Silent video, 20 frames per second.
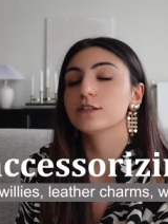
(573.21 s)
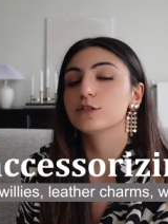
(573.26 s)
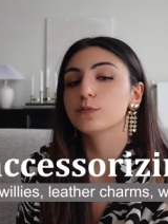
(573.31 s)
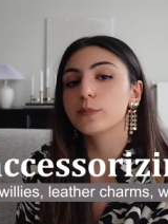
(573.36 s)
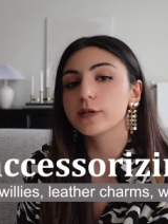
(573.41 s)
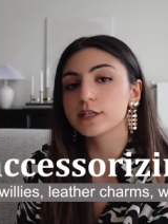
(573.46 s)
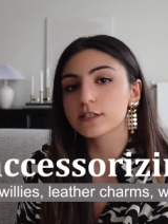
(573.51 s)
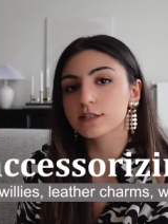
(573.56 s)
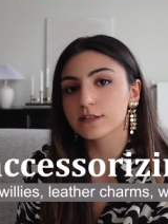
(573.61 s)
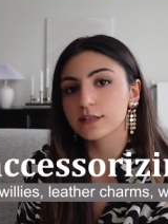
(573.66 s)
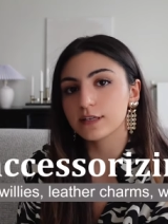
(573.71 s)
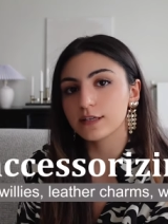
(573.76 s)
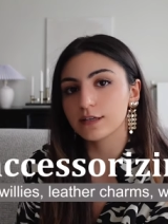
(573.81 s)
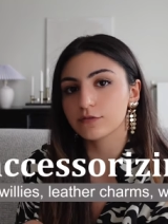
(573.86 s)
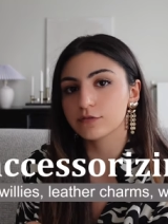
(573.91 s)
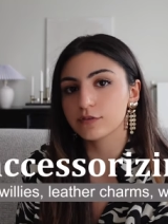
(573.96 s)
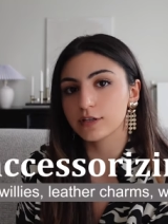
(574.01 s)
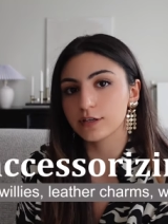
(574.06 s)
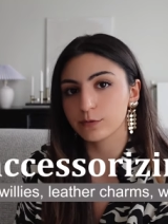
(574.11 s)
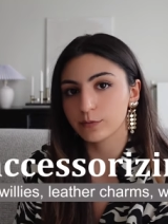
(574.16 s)
especially
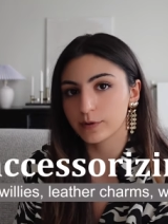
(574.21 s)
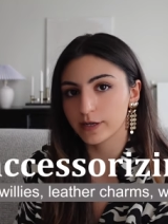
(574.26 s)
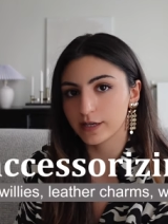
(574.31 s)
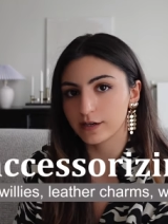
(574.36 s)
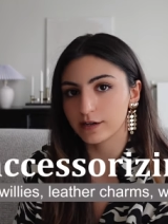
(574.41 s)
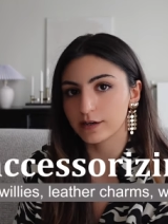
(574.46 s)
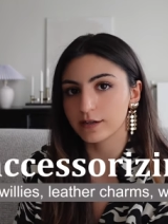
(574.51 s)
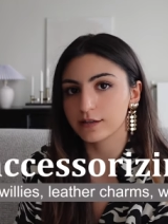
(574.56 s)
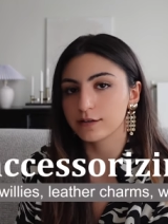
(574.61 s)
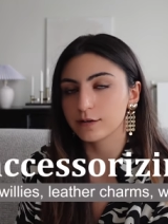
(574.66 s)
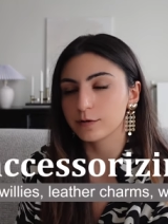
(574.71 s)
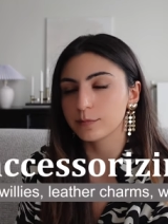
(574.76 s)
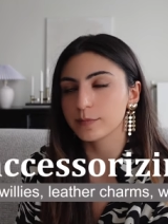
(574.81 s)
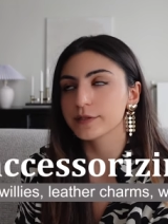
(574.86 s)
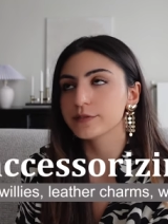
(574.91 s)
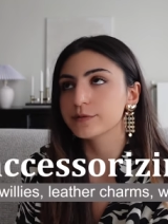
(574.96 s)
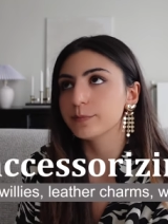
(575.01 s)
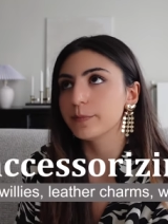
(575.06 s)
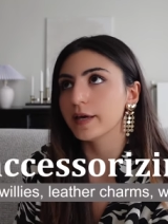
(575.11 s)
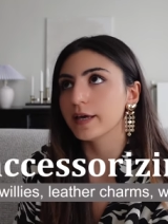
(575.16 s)
if they wear an
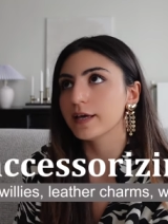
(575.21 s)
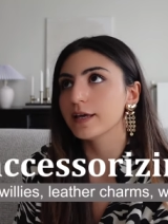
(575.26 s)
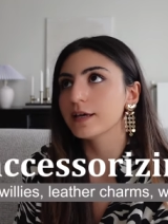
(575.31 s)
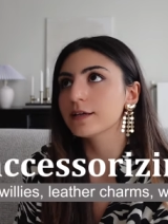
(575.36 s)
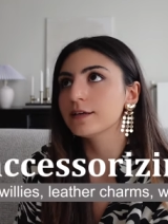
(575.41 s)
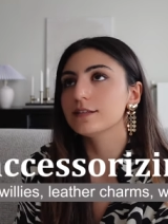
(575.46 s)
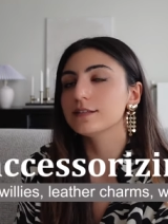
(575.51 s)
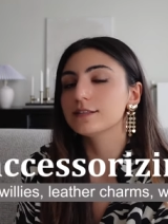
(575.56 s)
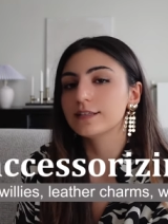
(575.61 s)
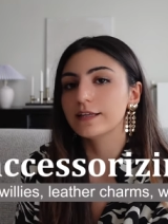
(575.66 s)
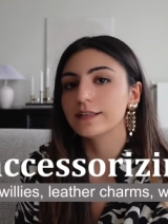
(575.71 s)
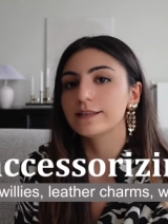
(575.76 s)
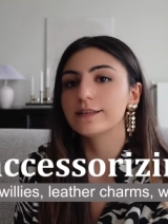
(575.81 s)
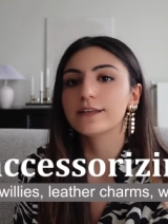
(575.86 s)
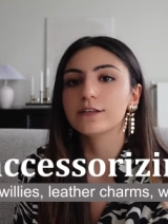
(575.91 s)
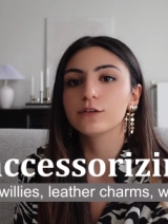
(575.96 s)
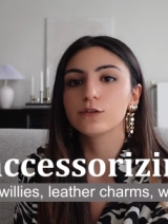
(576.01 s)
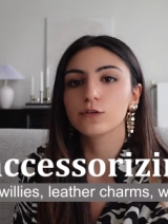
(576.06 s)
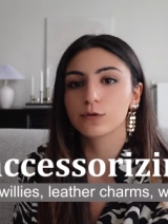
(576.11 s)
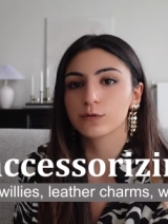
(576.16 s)
Hermès bag, is that
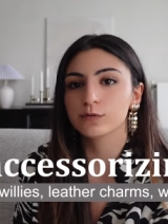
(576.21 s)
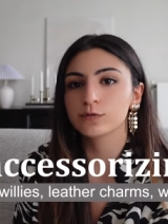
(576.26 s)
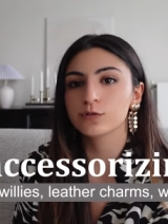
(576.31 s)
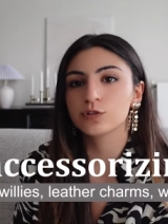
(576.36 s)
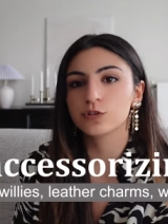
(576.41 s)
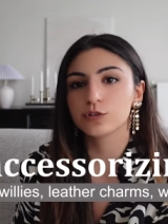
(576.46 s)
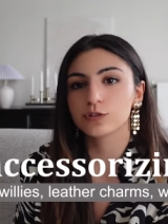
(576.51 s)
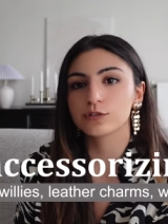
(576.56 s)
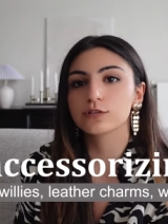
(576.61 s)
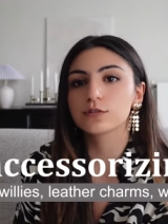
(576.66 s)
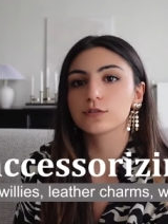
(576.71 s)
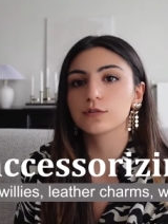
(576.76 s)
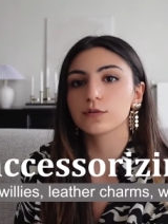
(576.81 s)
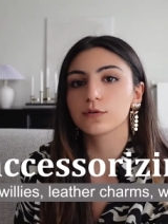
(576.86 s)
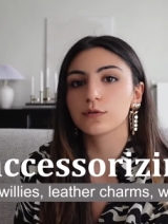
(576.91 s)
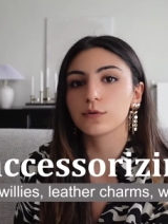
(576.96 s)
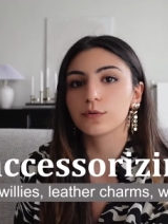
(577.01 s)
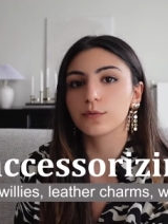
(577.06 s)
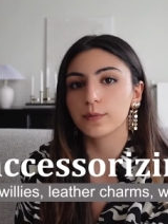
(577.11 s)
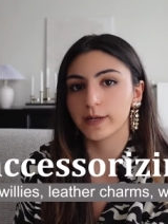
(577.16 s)
they don't
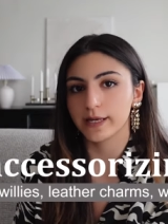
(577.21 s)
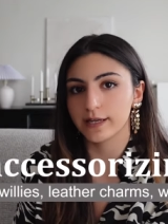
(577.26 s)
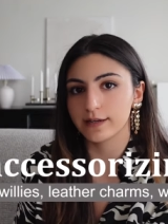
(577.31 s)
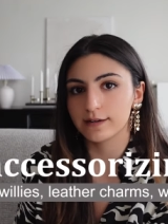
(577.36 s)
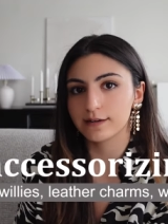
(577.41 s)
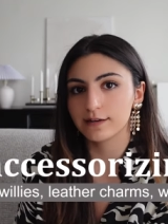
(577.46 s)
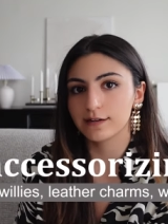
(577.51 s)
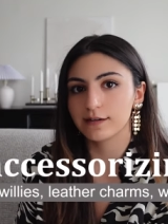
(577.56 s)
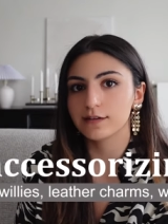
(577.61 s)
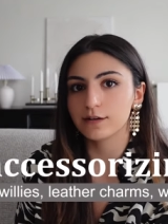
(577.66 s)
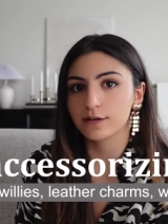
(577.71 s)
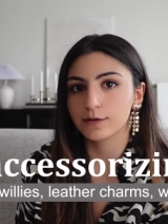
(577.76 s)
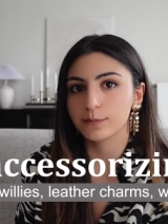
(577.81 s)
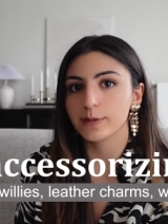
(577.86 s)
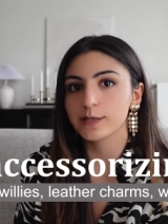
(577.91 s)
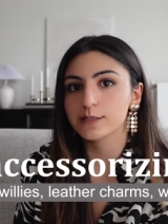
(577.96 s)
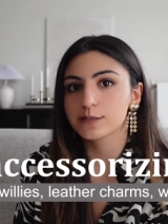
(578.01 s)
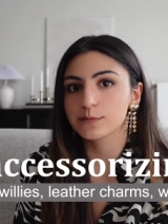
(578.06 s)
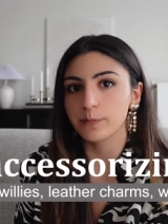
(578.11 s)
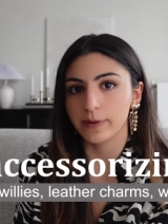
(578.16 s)
just wear an
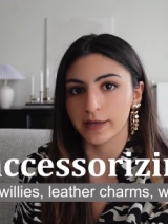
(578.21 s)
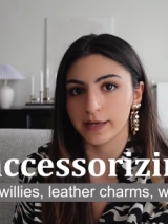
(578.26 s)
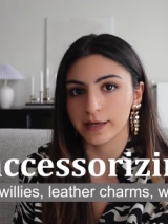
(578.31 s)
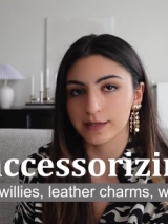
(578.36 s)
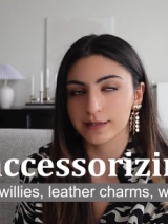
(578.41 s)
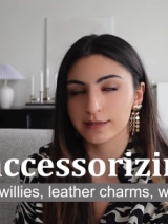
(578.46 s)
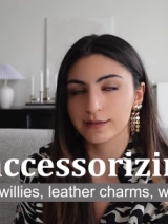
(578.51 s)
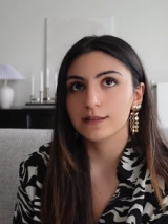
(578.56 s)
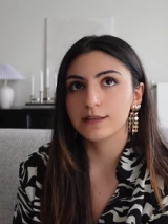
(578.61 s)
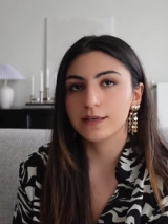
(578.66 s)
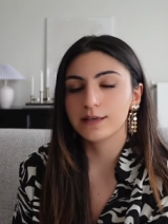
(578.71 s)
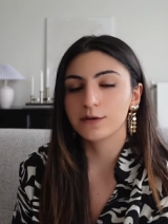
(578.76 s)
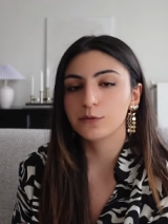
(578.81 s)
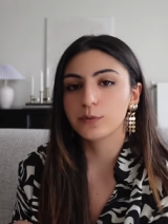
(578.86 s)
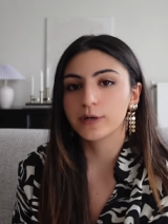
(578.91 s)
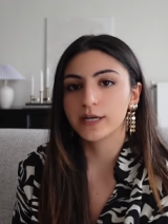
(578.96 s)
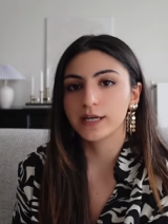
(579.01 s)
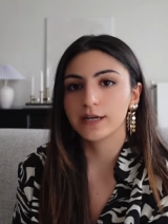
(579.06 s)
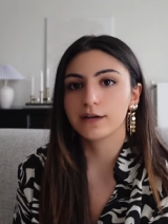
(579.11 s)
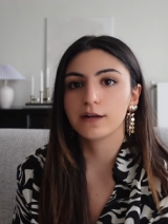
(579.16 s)
Hermès bag. They
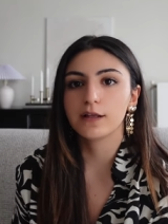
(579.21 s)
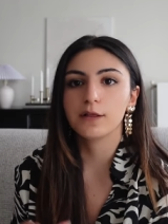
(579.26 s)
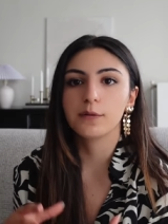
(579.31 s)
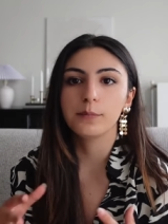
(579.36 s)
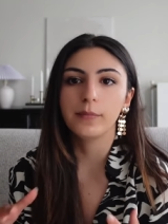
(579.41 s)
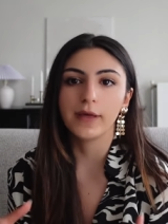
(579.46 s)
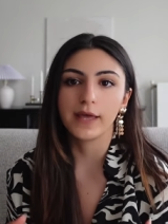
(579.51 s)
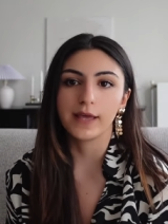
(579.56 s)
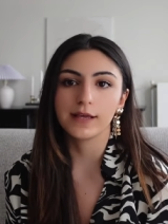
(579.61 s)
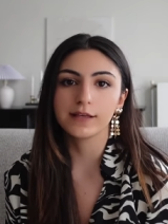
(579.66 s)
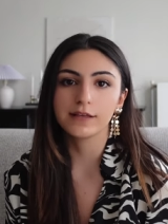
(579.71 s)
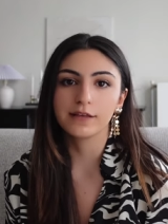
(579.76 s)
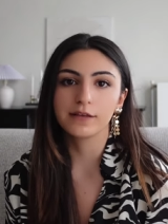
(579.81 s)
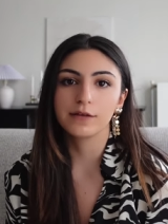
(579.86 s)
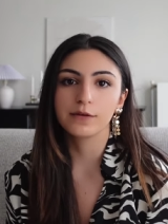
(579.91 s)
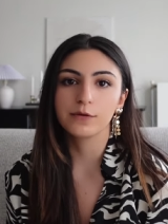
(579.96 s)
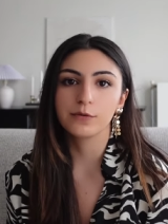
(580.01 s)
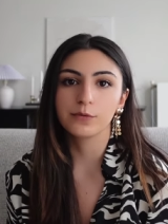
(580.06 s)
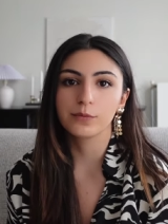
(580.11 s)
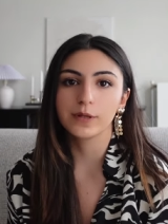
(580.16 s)
wear a
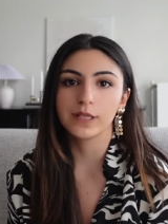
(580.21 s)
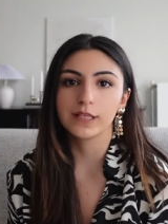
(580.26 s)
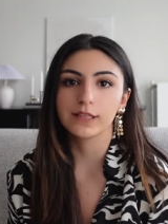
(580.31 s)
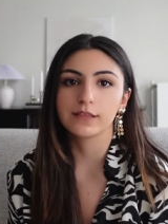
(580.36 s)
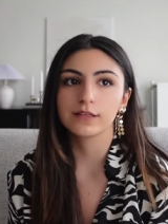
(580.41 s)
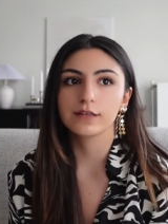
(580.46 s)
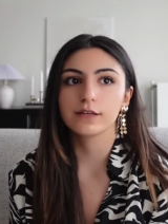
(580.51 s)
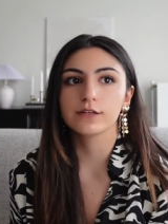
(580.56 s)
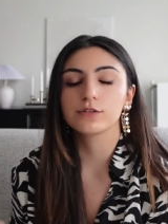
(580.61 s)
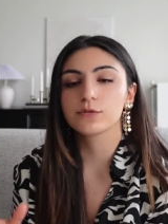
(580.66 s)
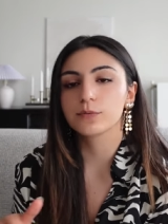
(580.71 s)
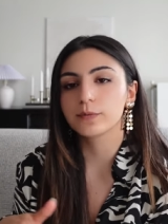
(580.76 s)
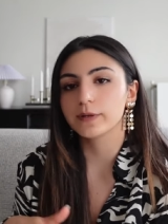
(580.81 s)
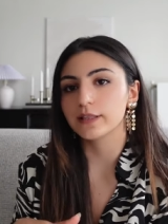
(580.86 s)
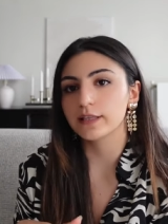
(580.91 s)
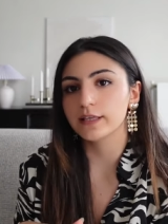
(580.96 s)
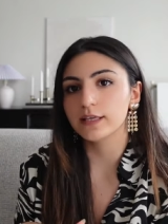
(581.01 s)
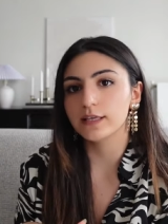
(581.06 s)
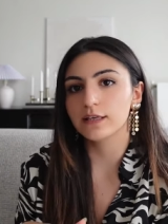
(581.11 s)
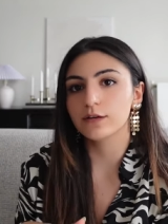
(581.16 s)
bag with a
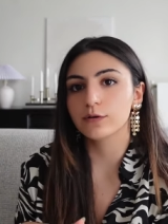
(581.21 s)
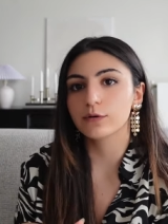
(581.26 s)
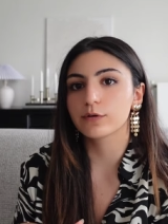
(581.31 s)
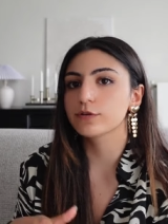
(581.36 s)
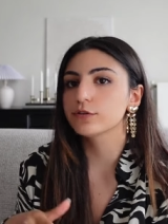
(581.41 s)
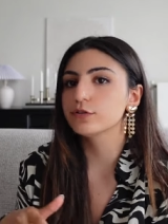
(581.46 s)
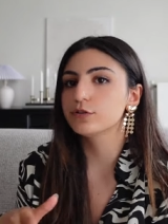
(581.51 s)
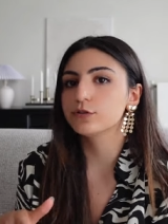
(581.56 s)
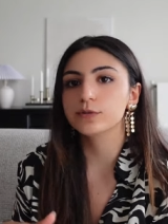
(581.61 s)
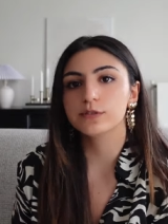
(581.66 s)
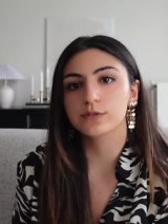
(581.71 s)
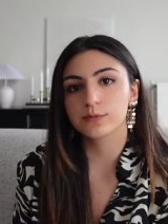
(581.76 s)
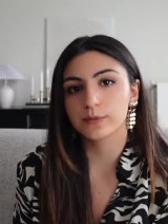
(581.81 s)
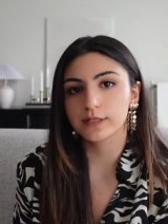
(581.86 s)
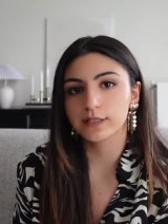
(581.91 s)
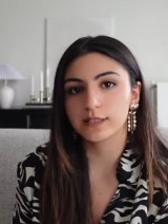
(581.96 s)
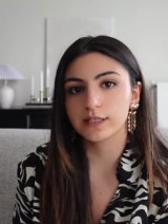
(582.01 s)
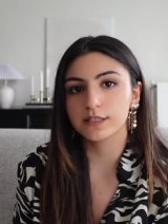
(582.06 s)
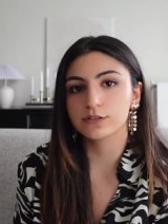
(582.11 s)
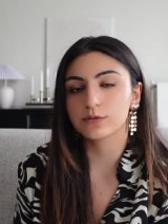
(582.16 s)
twilly or two
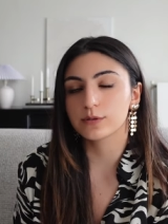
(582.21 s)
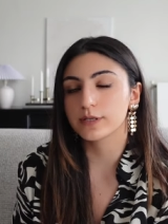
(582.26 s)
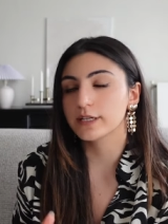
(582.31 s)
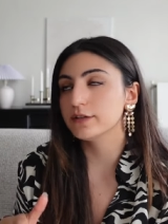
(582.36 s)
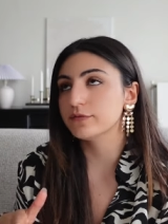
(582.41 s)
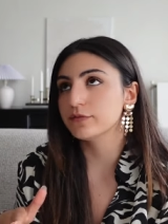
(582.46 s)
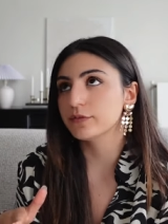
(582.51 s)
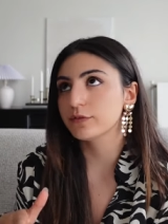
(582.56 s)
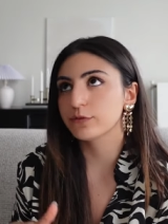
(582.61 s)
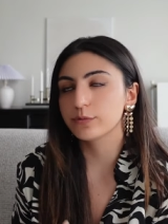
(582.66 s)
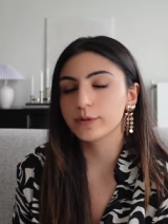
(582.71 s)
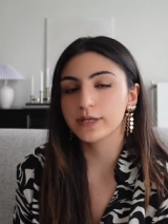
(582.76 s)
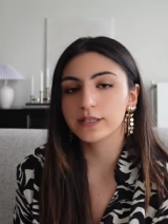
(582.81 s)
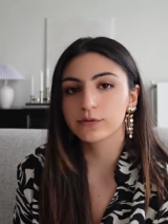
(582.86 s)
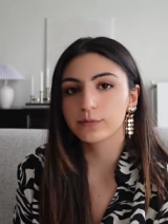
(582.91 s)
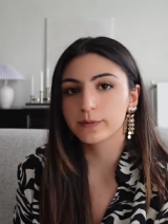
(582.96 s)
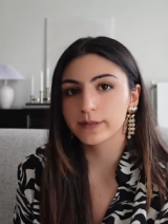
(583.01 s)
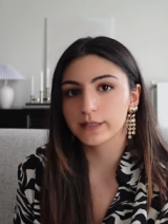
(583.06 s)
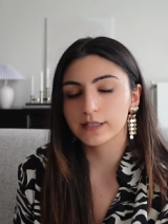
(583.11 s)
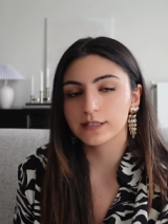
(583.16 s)
twillies or even three
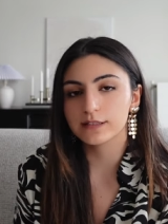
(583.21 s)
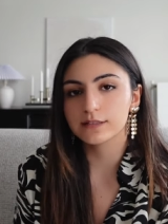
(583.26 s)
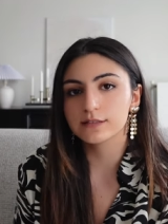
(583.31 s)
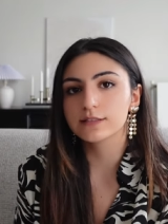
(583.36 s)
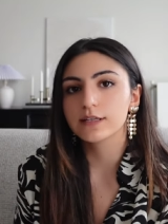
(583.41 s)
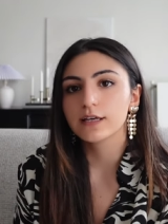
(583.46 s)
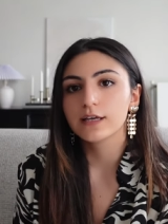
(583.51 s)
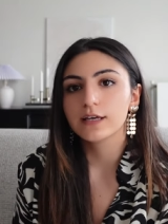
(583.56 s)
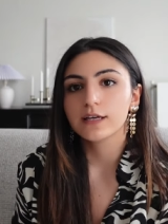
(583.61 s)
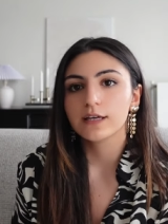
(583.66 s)
twillies